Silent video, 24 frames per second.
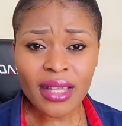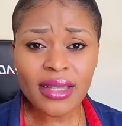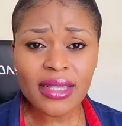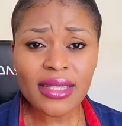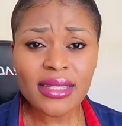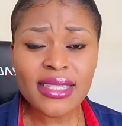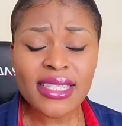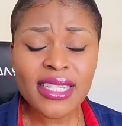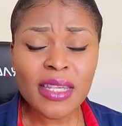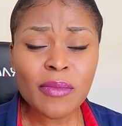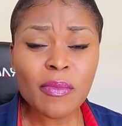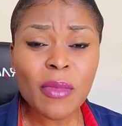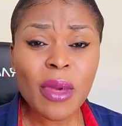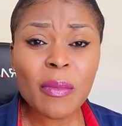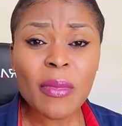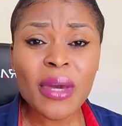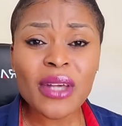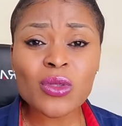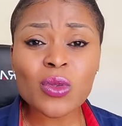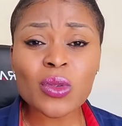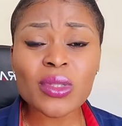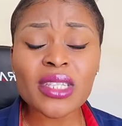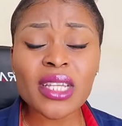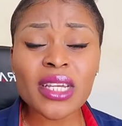team
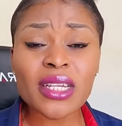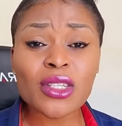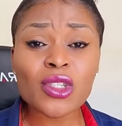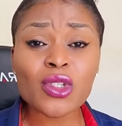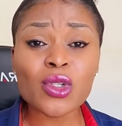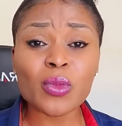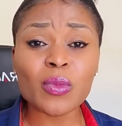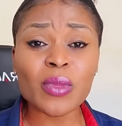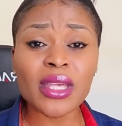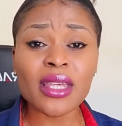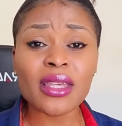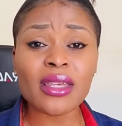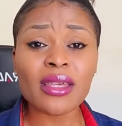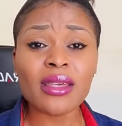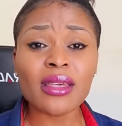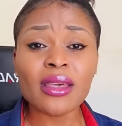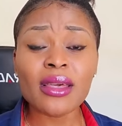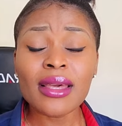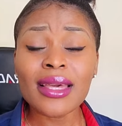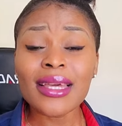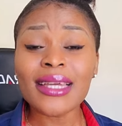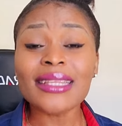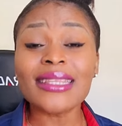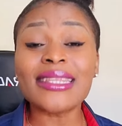members will tend to be
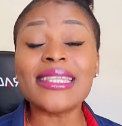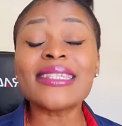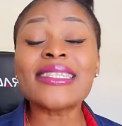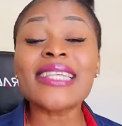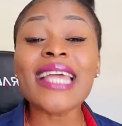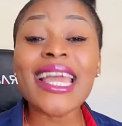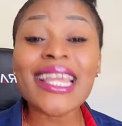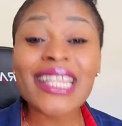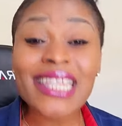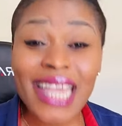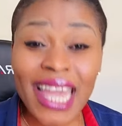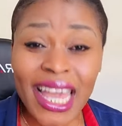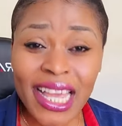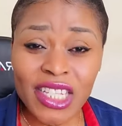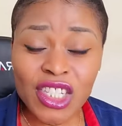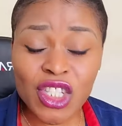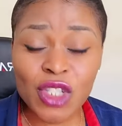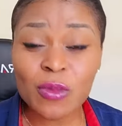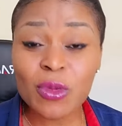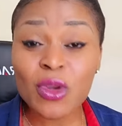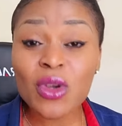disengaged